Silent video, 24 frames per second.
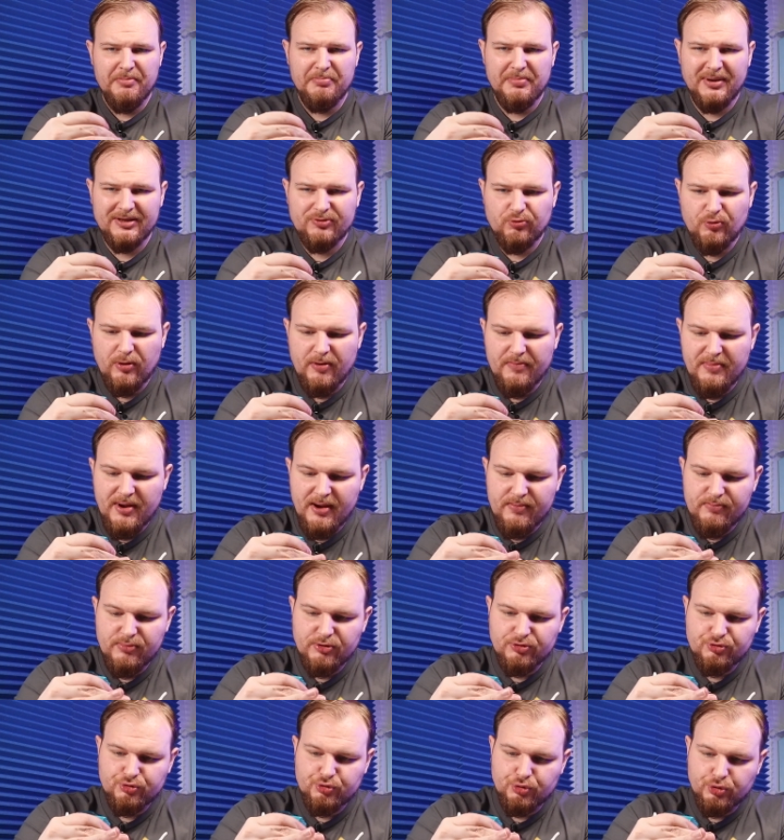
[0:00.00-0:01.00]
but
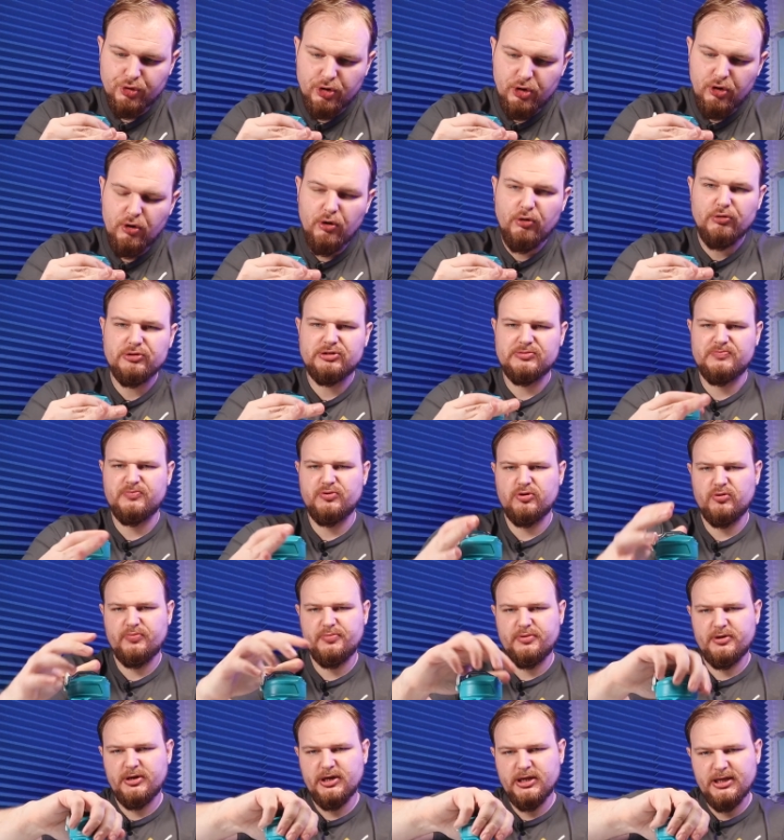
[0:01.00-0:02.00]
remember to close
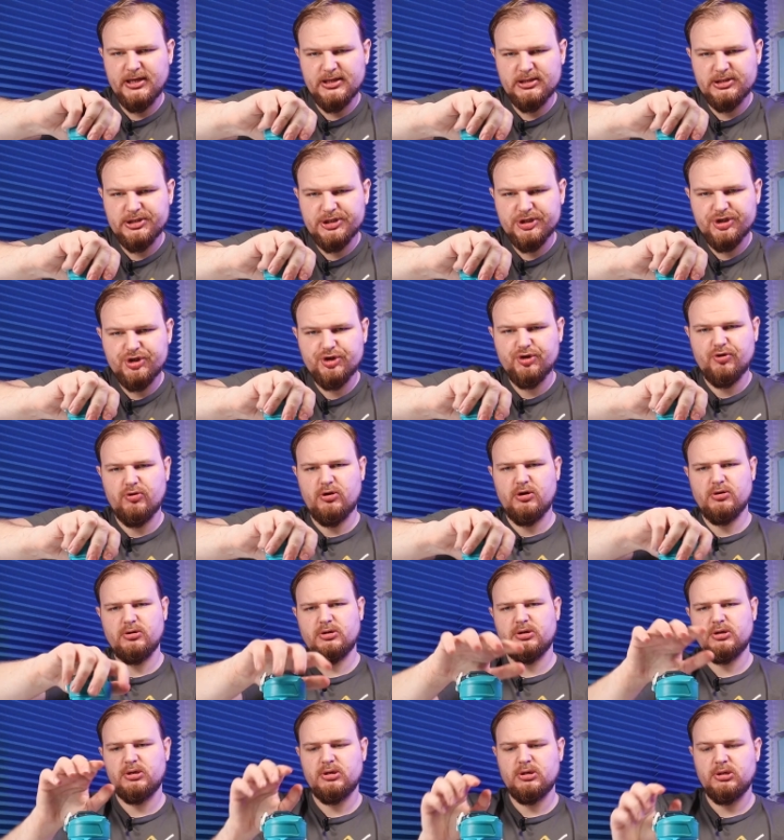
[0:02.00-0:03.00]
properly and
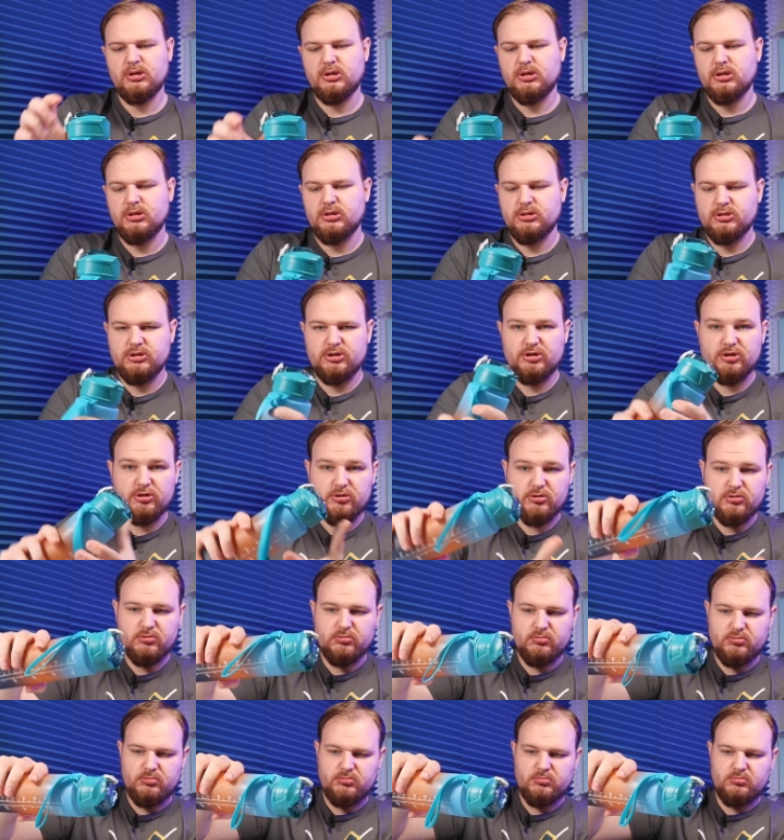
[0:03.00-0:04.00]
strong,
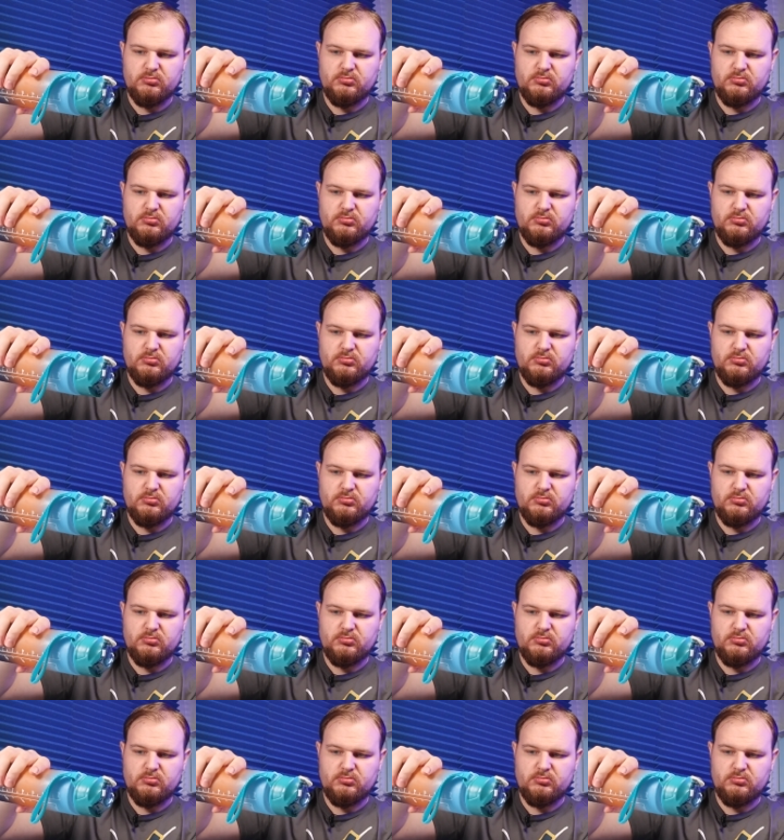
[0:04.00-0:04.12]
so